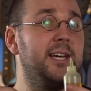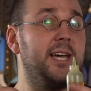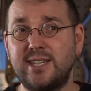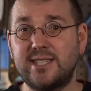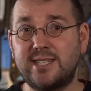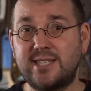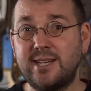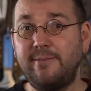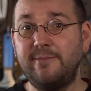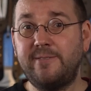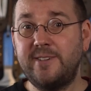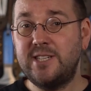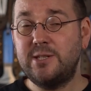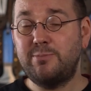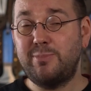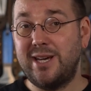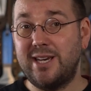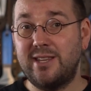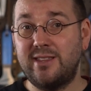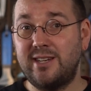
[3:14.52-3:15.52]
Something's
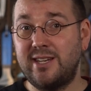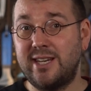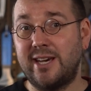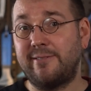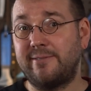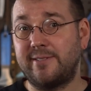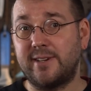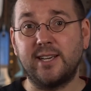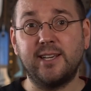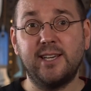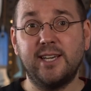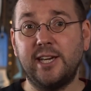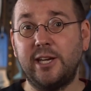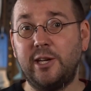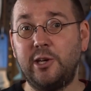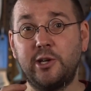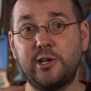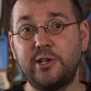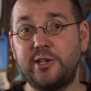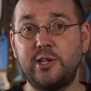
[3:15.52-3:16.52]
better than nothing.
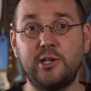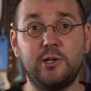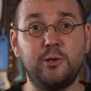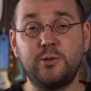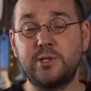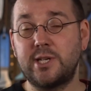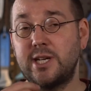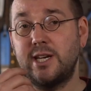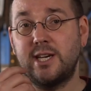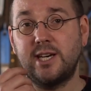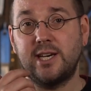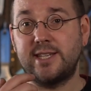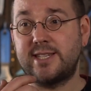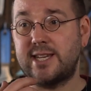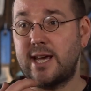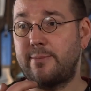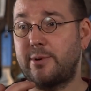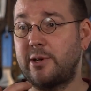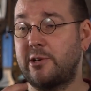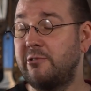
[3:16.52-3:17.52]
You could use a
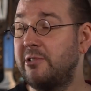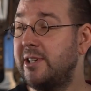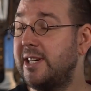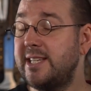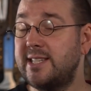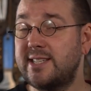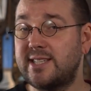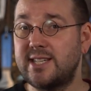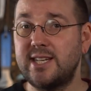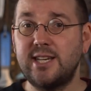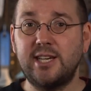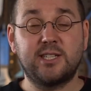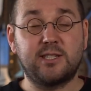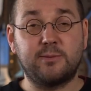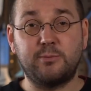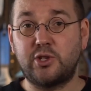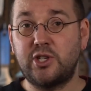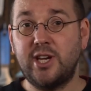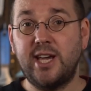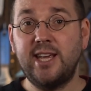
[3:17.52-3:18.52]
dab of grease,
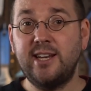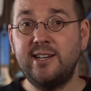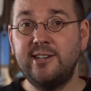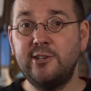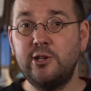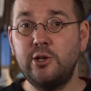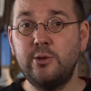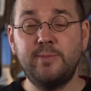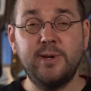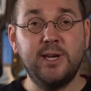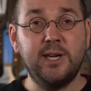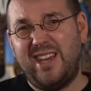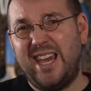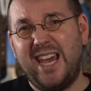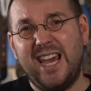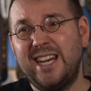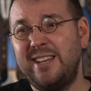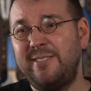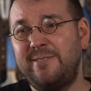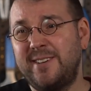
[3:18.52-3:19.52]
some chain lube,
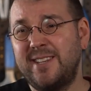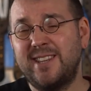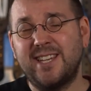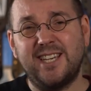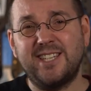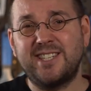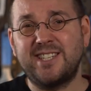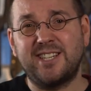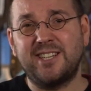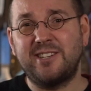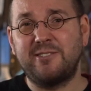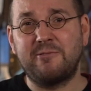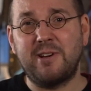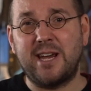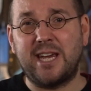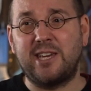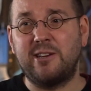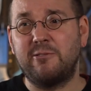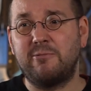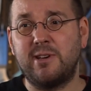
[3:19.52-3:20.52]
anything that isn't going to
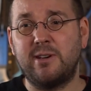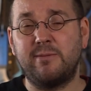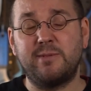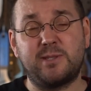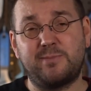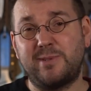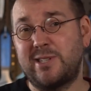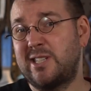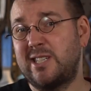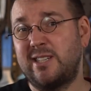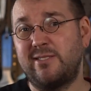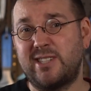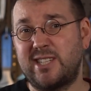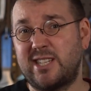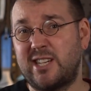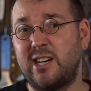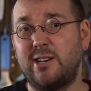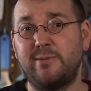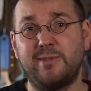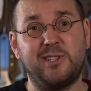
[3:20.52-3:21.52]
wreck your rim, especially if it's
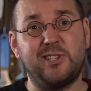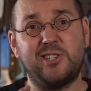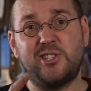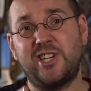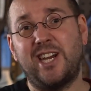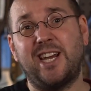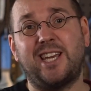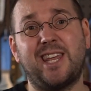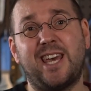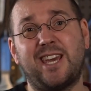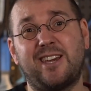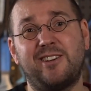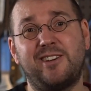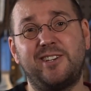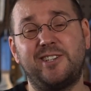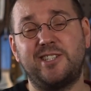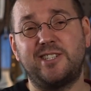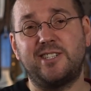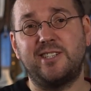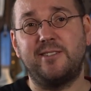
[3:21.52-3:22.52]
carbon. Check that
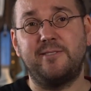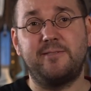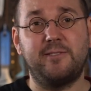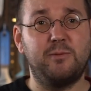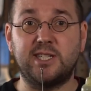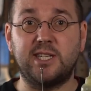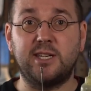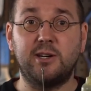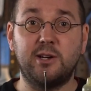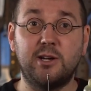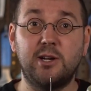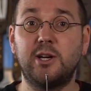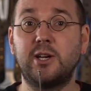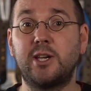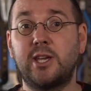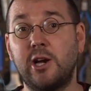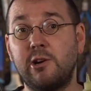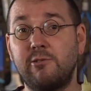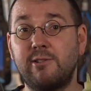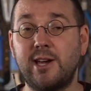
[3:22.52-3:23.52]
kind of stuff.
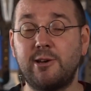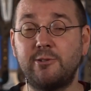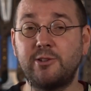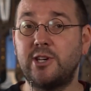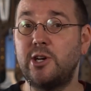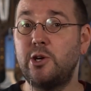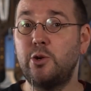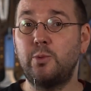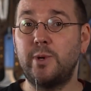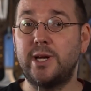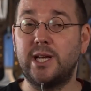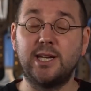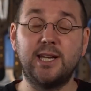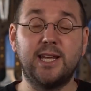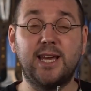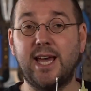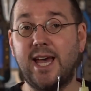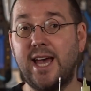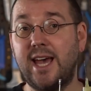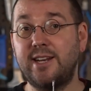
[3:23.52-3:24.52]
Go around the whole wheel
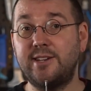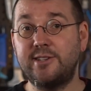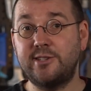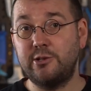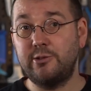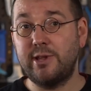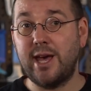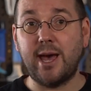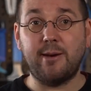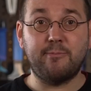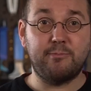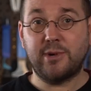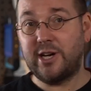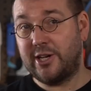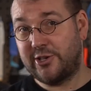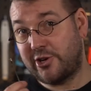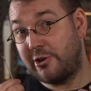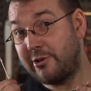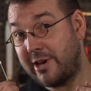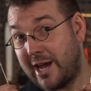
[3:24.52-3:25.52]
and do that.
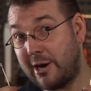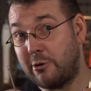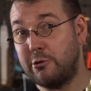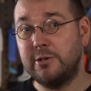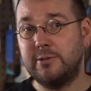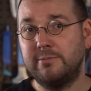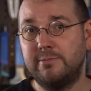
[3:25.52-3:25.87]
I'll show you how.